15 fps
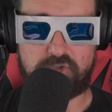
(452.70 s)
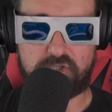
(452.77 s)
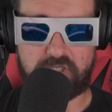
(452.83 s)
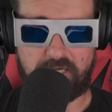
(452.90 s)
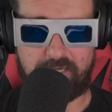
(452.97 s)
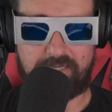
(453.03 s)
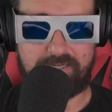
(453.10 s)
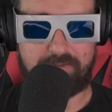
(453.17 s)

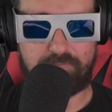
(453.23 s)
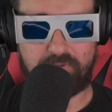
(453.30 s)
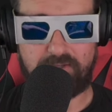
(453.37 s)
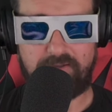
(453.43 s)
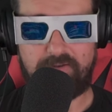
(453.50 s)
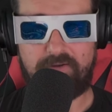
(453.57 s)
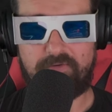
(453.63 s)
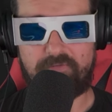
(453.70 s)
shape
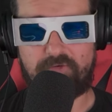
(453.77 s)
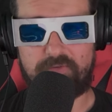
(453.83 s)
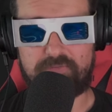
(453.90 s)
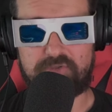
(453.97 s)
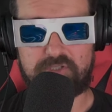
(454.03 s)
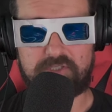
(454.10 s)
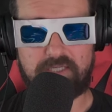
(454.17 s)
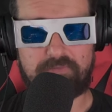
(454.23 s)

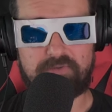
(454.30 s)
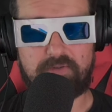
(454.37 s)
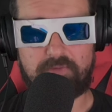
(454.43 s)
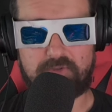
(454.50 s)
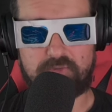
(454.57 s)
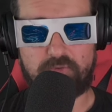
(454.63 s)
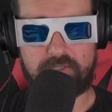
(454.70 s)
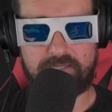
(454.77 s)
from
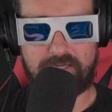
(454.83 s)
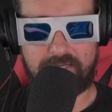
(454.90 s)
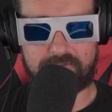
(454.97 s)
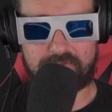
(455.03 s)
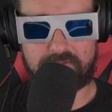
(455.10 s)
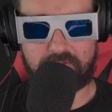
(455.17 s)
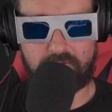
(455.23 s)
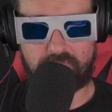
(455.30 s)
September
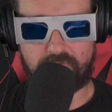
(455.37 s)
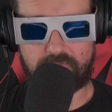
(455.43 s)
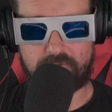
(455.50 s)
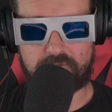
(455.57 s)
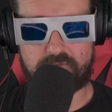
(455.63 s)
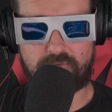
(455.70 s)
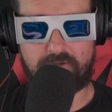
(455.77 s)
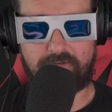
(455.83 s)
29th to
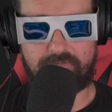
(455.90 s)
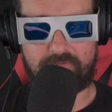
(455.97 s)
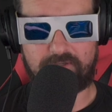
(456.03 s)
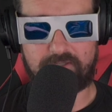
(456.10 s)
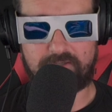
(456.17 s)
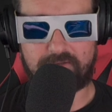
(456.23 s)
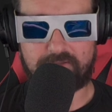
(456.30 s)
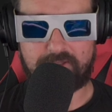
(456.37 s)
November
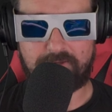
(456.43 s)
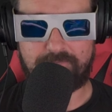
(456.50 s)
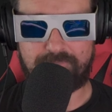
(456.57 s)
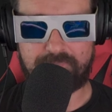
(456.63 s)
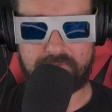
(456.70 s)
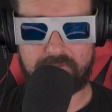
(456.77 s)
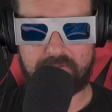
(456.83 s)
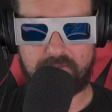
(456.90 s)
25th.
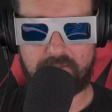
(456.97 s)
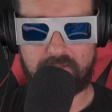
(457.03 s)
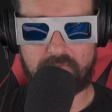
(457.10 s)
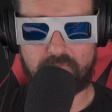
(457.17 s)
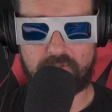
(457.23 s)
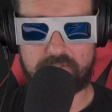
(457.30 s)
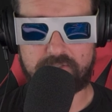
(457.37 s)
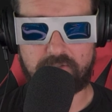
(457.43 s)

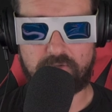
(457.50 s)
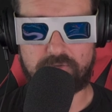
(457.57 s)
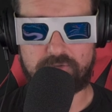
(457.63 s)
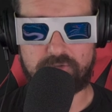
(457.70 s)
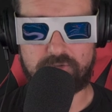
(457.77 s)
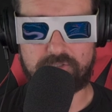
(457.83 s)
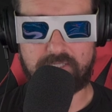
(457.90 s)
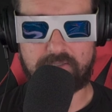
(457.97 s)
Uh,
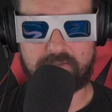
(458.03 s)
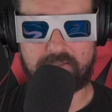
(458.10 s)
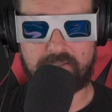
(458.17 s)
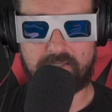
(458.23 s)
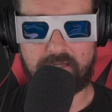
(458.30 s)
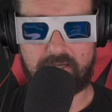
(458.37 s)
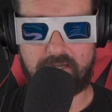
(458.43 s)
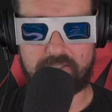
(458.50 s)
researchers at
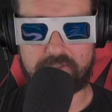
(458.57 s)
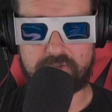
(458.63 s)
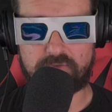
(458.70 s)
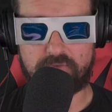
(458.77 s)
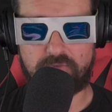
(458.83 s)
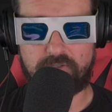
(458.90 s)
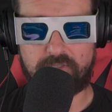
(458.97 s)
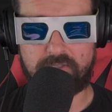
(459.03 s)
the
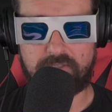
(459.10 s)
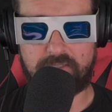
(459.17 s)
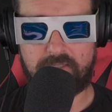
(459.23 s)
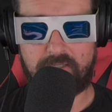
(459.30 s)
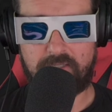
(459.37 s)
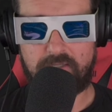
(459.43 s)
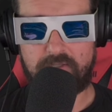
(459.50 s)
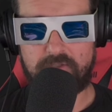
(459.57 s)
Asteroid
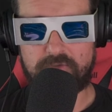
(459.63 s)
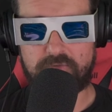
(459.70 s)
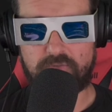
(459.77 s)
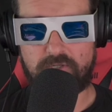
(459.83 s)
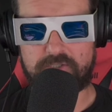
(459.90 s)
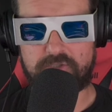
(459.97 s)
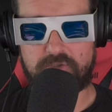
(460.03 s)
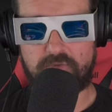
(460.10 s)

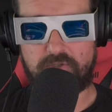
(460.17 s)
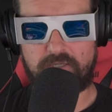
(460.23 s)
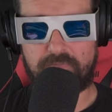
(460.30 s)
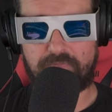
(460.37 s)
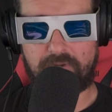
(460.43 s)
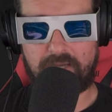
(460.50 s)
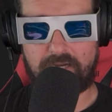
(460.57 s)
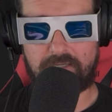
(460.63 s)
Terrestrial
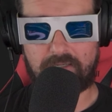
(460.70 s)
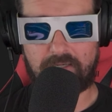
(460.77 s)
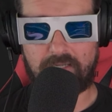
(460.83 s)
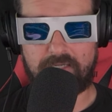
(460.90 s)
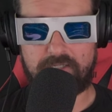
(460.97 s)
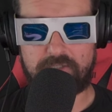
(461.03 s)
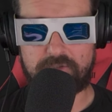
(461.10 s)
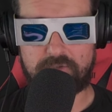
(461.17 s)
Impact
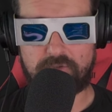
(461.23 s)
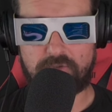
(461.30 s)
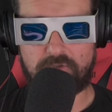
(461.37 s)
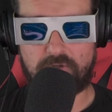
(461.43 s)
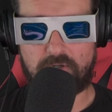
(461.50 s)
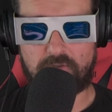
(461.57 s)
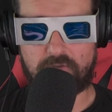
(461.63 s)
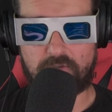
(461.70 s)
Last
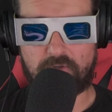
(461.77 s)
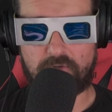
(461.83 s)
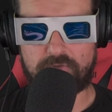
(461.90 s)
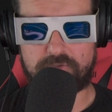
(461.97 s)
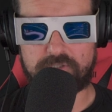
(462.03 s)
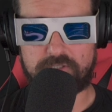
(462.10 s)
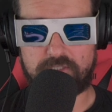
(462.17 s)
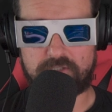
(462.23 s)

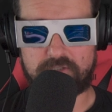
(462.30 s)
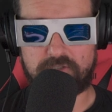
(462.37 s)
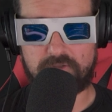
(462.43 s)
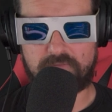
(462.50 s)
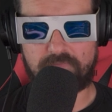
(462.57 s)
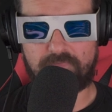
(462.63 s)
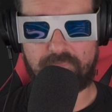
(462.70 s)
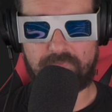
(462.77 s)
Alert
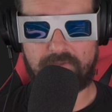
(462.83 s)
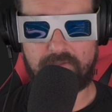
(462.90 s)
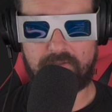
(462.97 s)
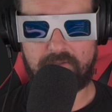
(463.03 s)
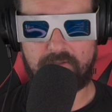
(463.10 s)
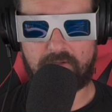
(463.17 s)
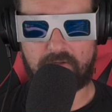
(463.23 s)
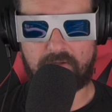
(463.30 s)
System,
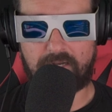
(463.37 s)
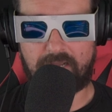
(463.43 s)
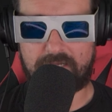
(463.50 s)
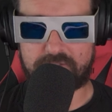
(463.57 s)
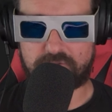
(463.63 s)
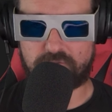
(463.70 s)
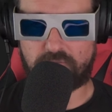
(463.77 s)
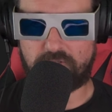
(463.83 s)
an
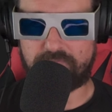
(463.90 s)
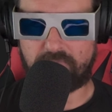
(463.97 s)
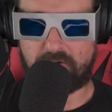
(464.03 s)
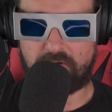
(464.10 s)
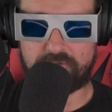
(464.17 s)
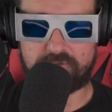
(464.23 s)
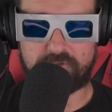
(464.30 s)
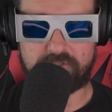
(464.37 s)
asteroid
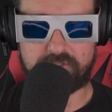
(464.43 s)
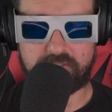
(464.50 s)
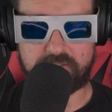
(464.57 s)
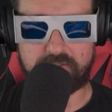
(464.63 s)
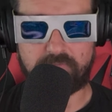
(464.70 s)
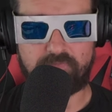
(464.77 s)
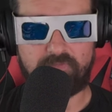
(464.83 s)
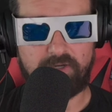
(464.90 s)
monitoring
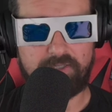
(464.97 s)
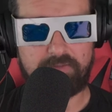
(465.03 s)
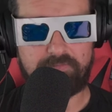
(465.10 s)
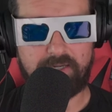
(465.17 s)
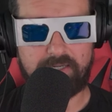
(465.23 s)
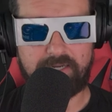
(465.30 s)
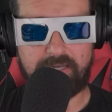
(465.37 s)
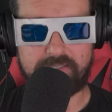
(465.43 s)
system funded
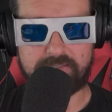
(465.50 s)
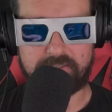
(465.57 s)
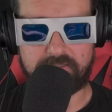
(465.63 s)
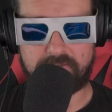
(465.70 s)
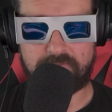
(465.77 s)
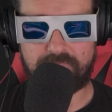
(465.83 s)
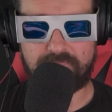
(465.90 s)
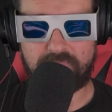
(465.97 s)
by
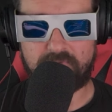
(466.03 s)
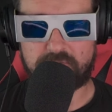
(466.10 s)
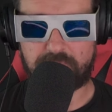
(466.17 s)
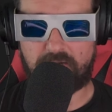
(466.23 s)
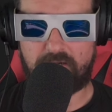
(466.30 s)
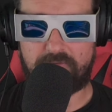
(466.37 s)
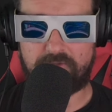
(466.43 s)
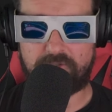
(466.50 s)
NASA,
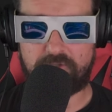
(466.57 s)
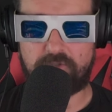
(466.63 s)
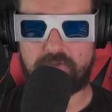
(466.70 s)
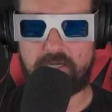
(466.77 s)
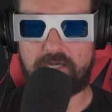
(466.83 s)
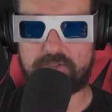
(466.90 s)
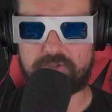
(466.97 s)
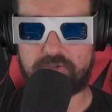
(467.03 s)
spotted the
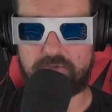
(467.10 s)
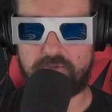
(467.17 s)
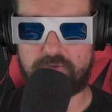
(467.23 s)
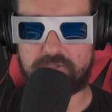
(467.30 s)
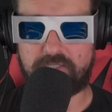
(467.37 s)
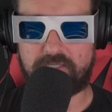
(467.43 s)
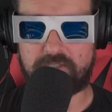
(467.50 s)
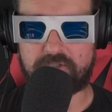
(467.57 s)
U- asteroid
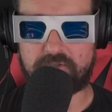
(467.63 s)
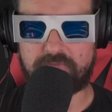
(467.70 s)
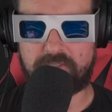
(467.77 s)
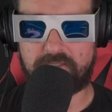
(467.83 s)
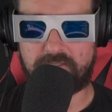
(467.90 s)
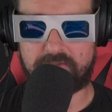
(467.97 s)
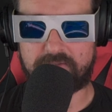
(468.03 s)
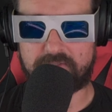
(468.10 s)
using an
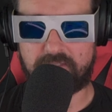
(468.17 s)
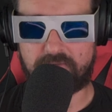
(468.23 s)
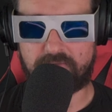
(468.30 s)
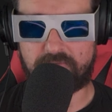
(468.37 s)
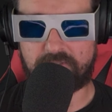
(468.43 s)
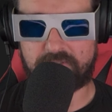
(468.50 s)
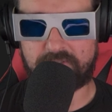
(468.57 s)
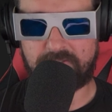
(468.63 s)
instrument in
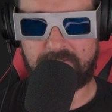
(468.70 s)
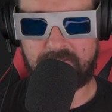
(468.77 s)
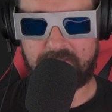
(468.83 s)
Sutherland,